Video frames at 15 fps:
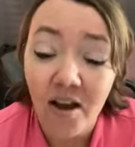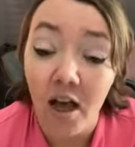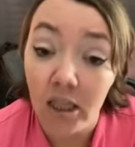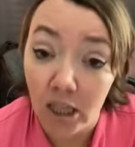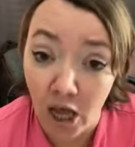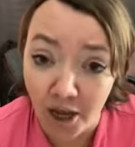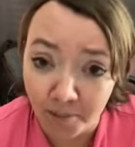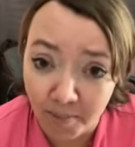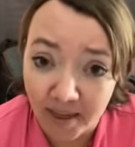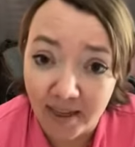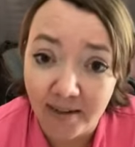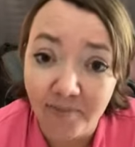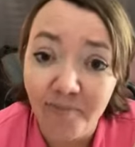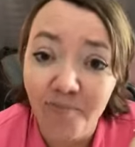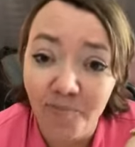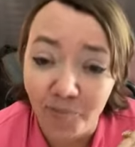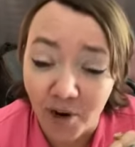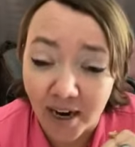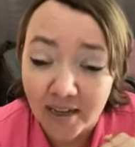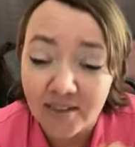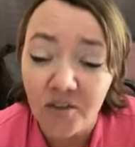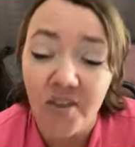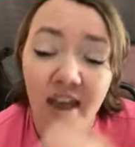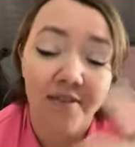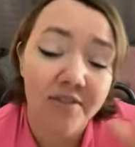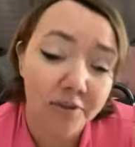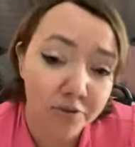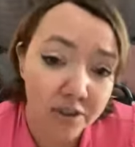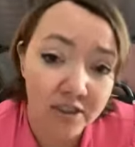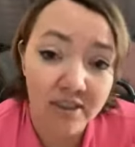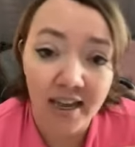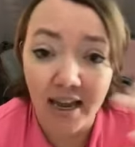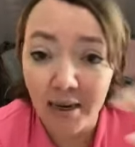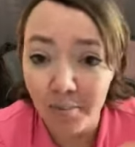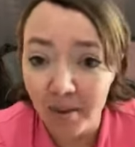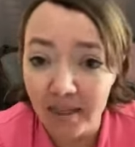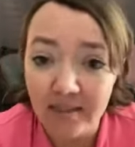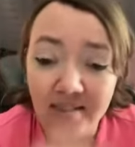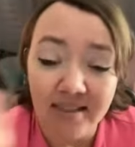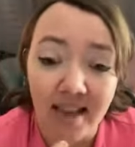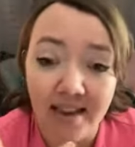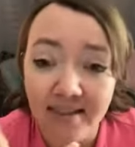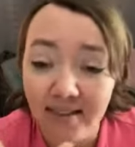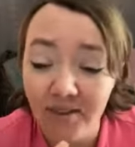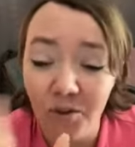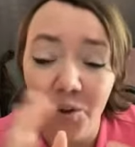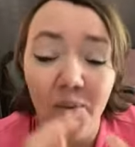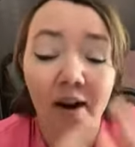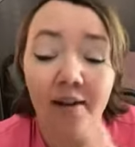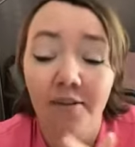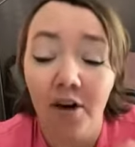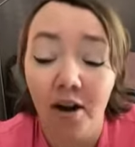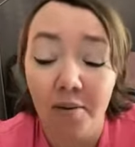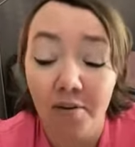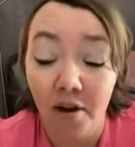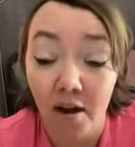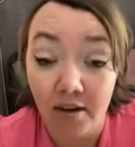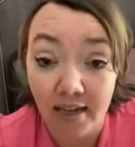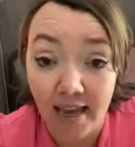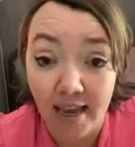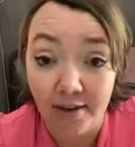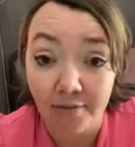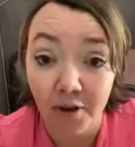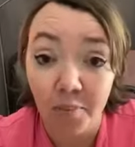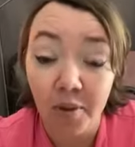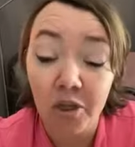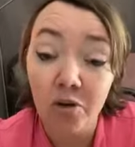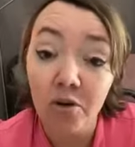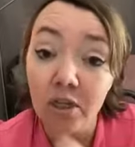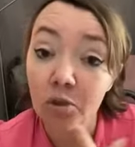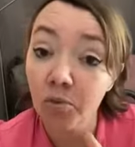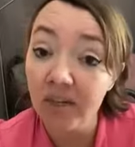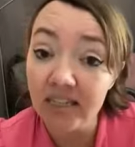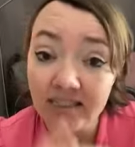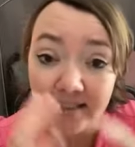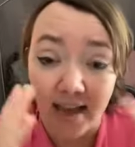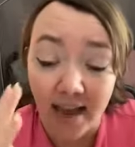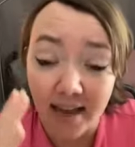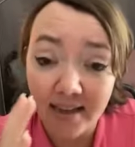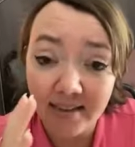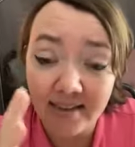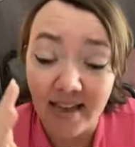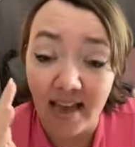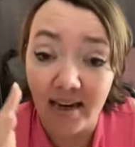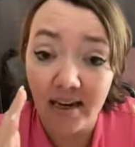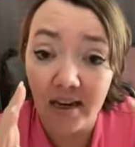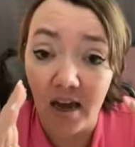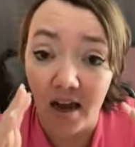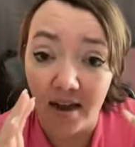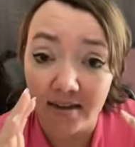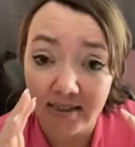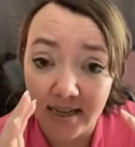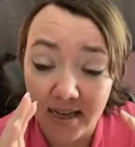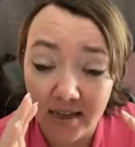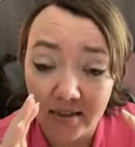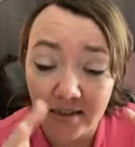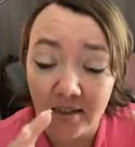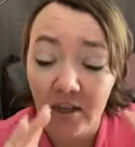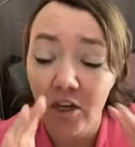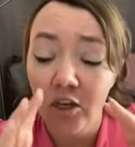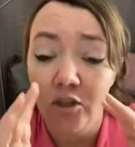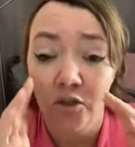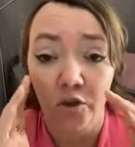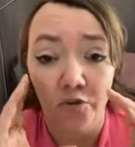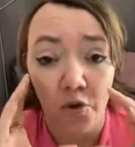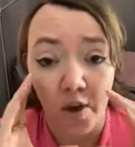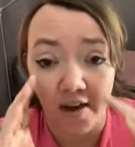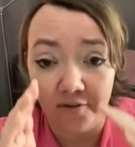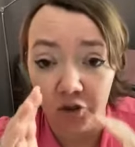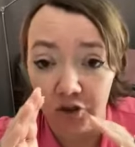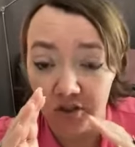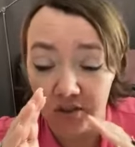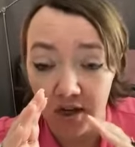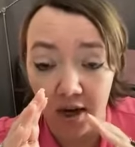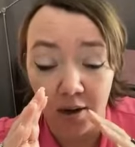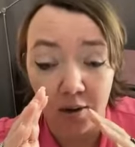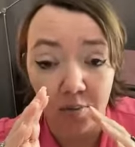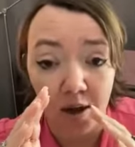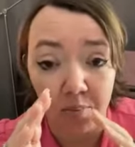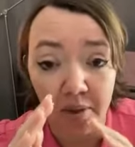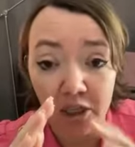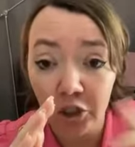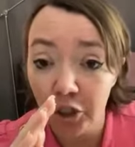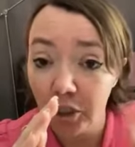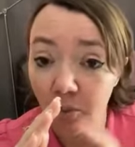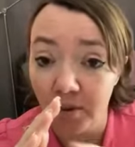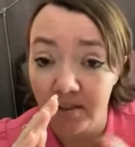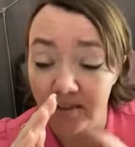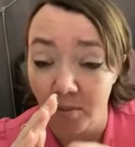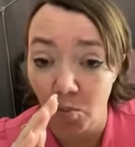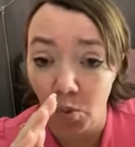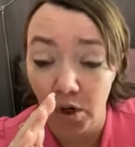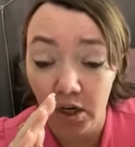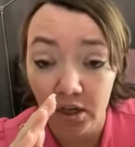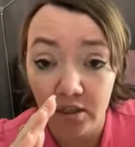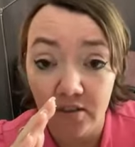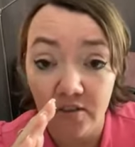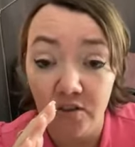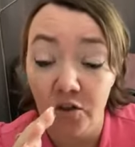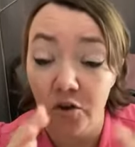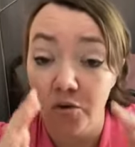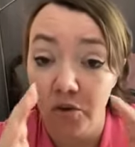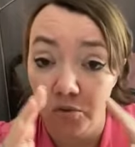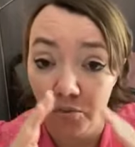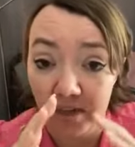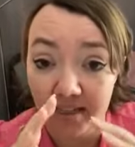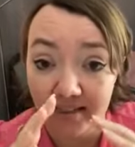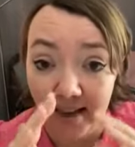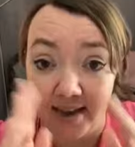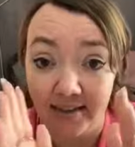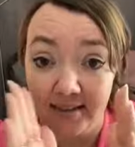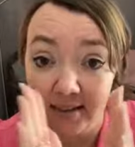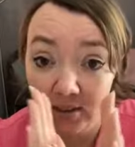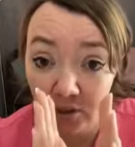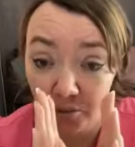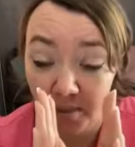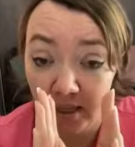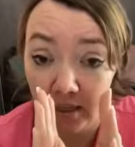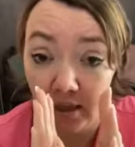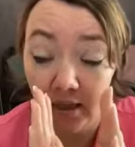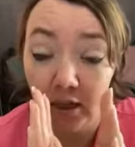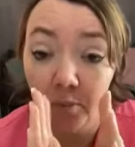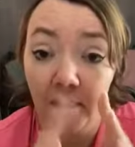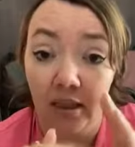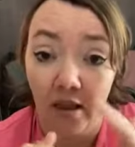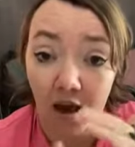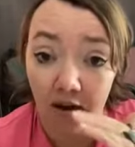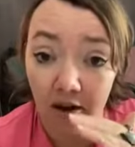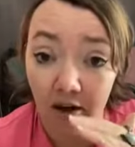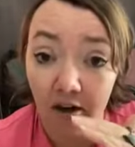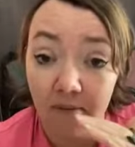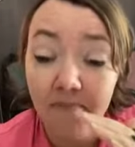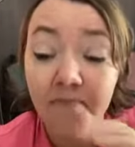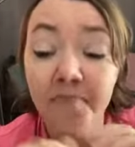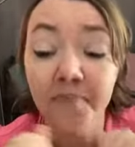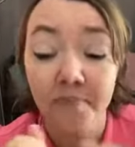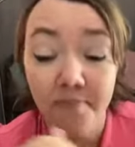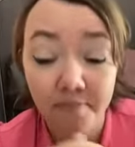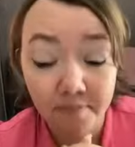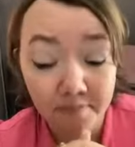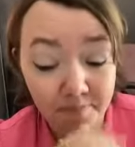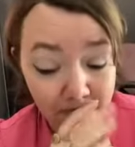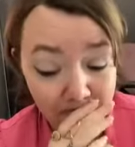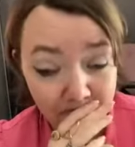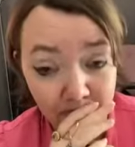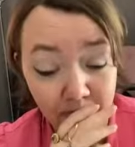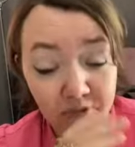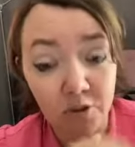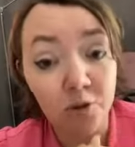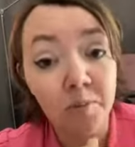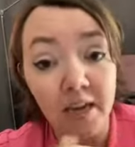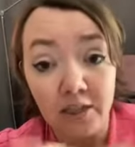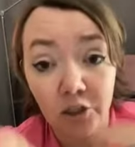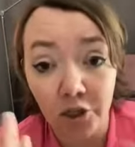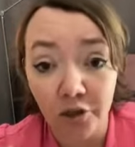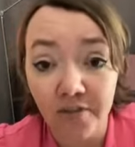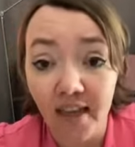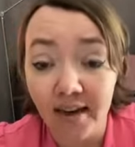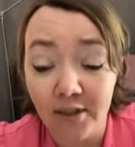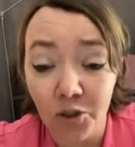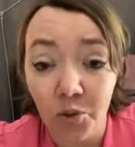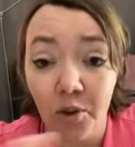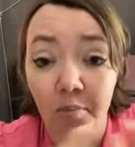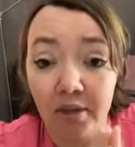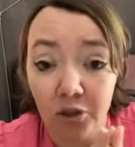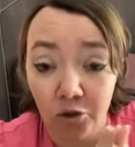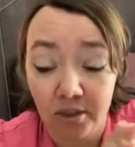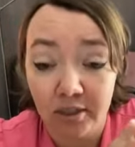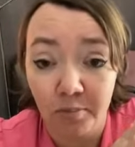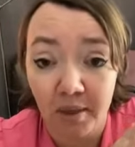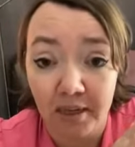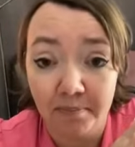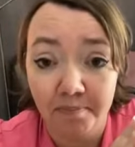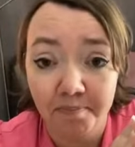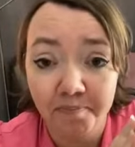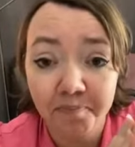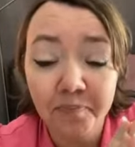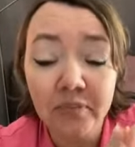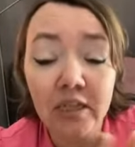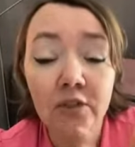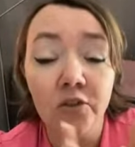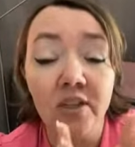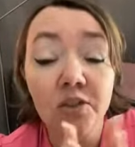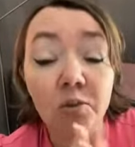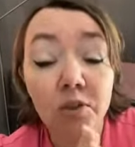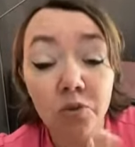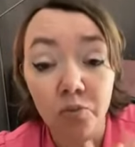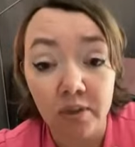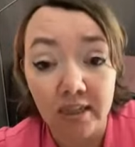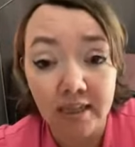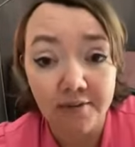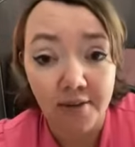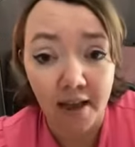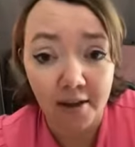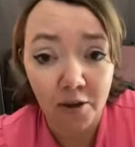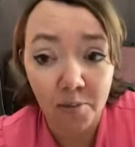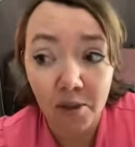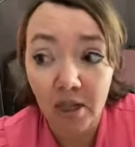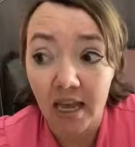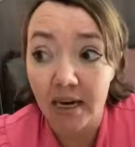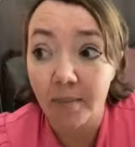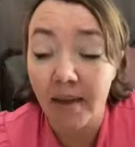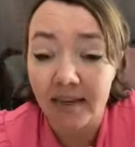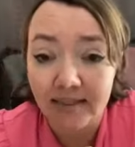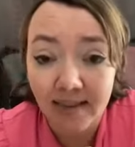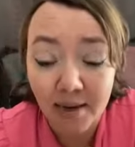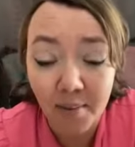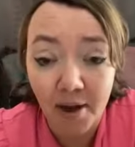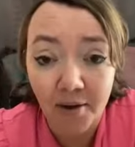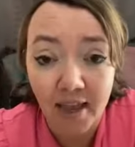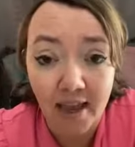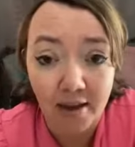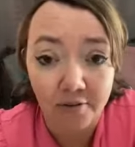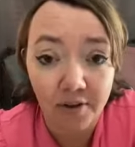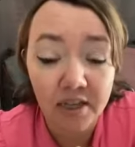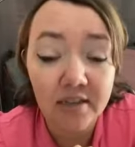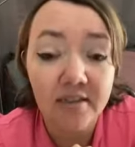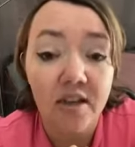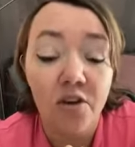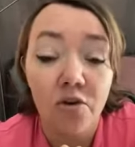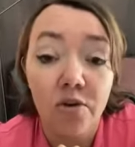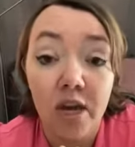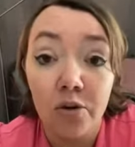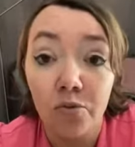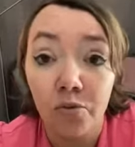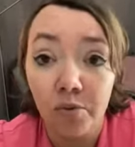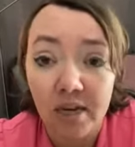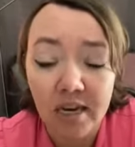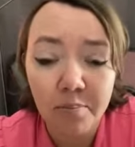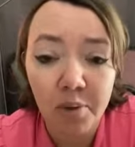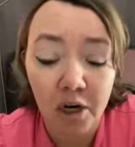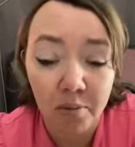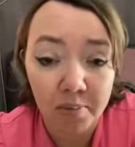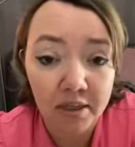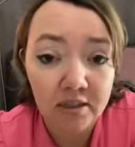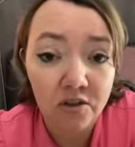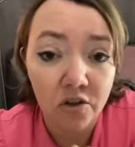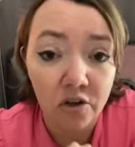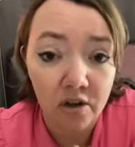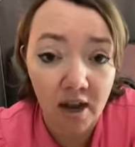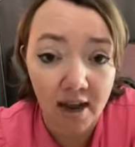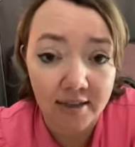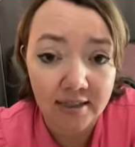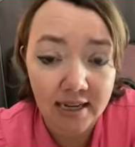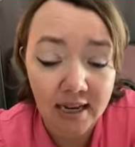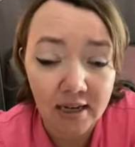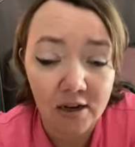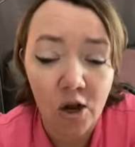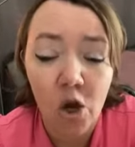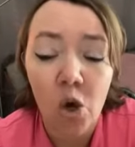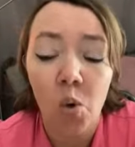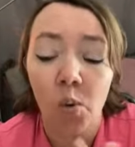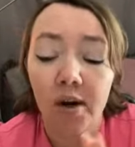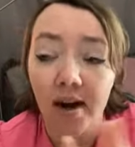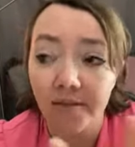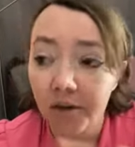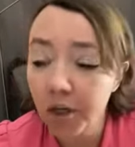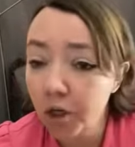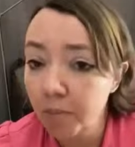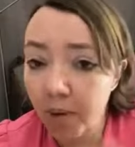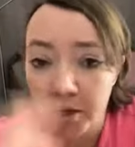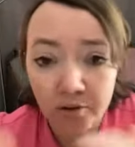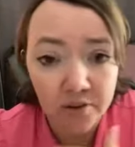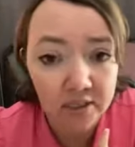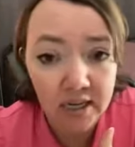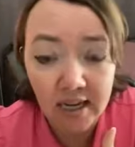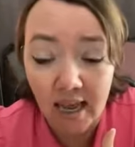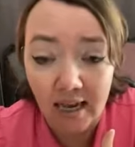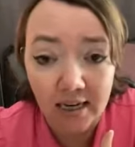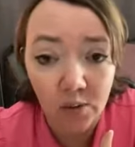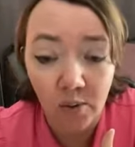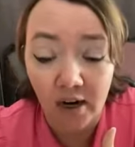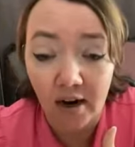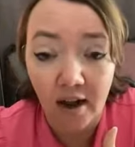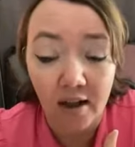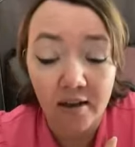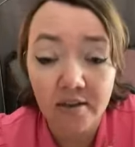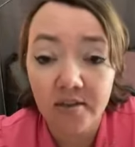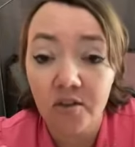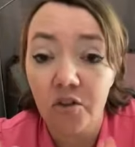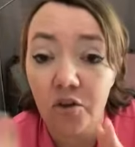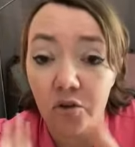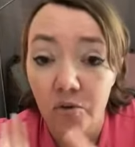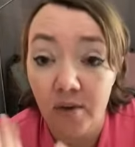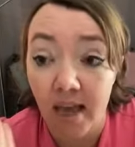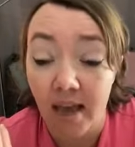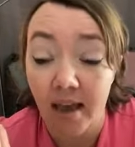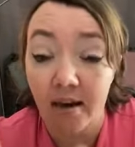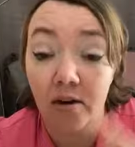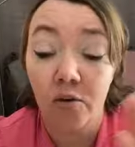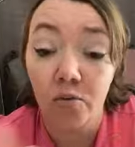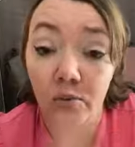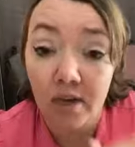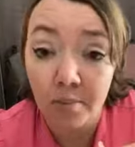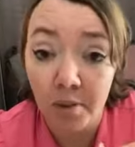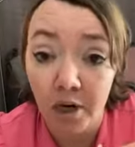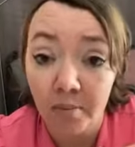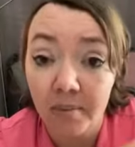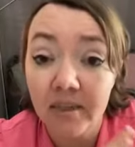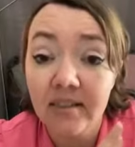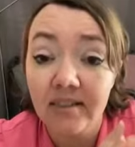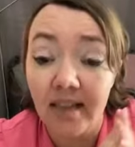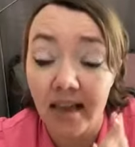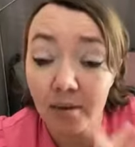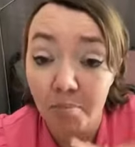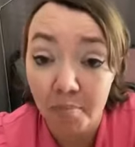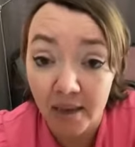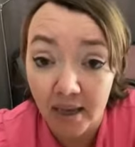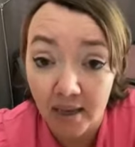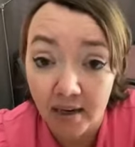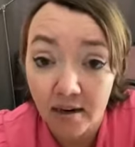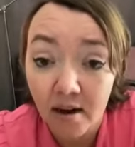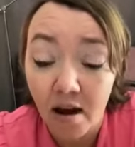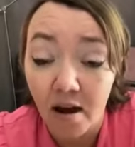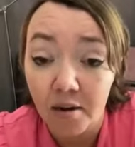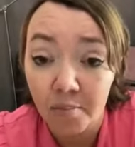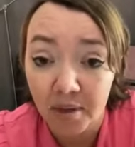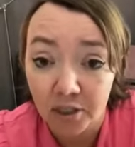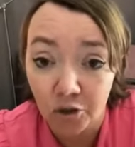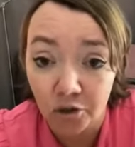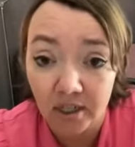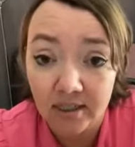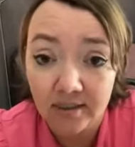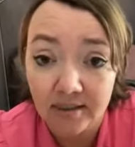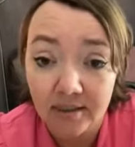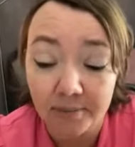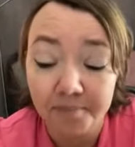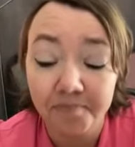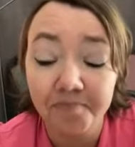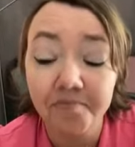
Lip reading: A long pin, right? So they have different kind of pin sizes or whatever on Canva, but you can resize any content. So if you have just a picture with some words, you could resize it to be a little bit longer, and turn that into a Pinterest pin. So that's what's really valuable and amazing about Canva is that you can repurpose your content. Whatever you're posting anywhere else, you can repurpose and pin on Pinterest.